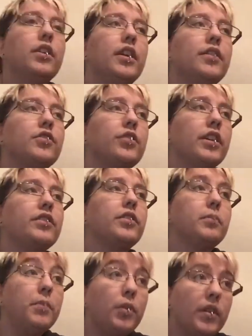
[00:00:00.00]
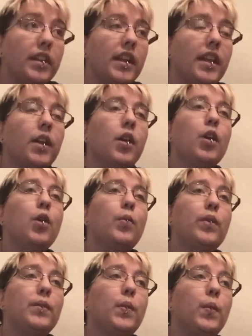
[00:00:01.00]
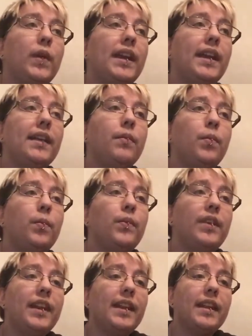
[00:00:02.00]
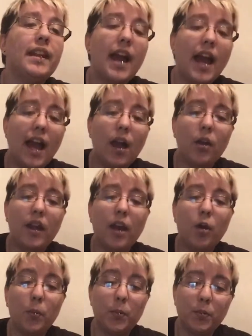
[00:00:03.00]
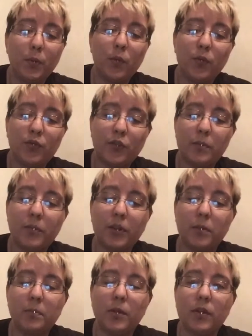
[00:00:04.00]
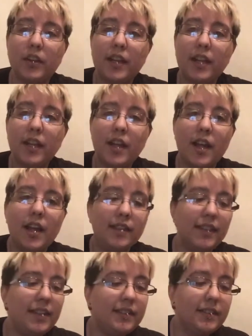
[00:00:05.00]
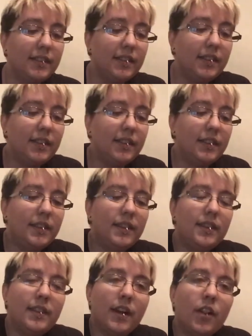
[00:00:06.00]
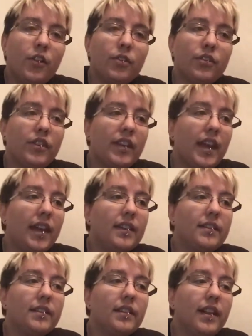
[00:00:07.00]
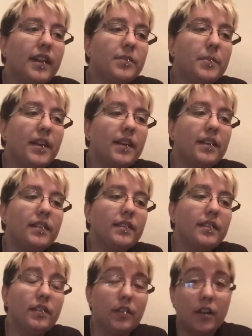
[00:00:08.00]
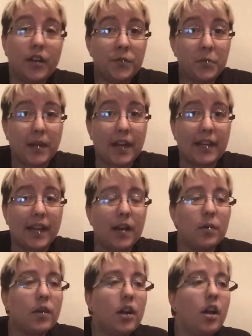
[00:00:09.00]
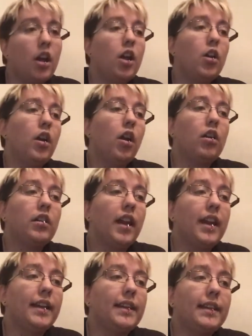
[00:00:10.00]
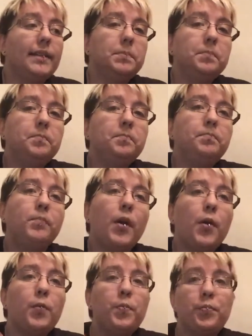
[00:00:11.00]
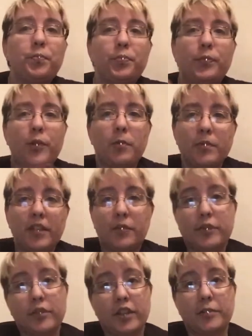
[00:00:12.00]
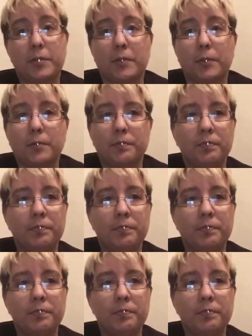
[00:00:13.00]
In the trans community, when we needed our help from the community, the others, the gays and the lesbians, not everybody now, are like, no, don't believe in trans people.